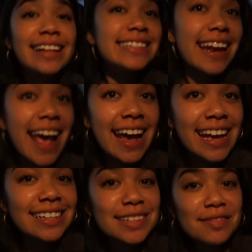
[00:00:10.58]

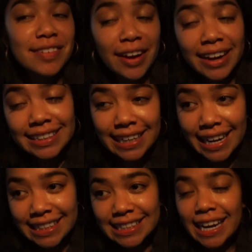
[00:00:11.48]
Today is a very
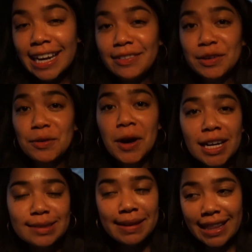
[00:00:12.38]
exciting day. If you
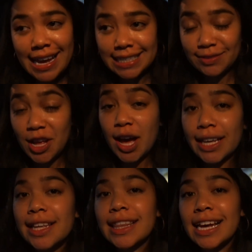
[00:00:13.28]
watched my last
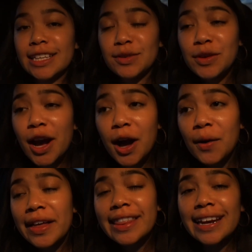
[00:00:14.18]
vlog, then you
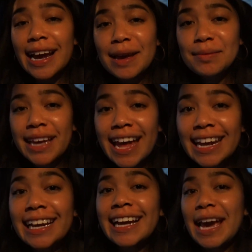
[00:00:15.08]
know that I am
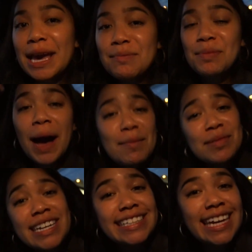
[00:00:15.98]
getting a
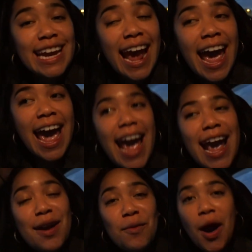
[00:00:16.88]
puppy
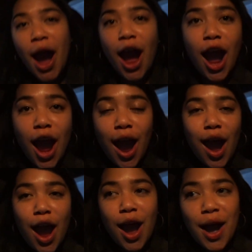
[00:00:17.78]
today.
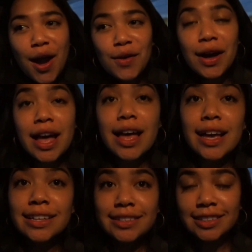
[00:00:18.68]
Woo!
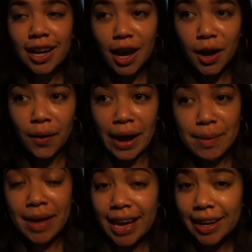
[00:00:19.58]
So
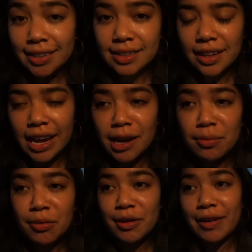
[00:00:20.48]
I'm headed to the
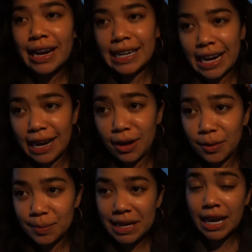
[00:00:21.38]
airport right now
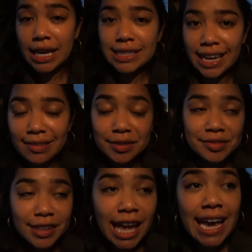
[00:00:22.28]
because I have
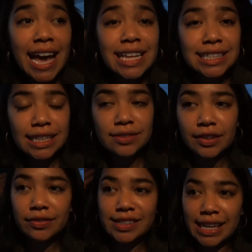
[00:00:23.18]
a flight at
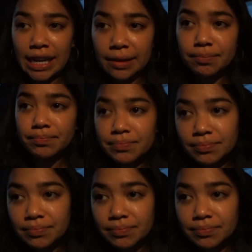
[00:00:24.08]
6:15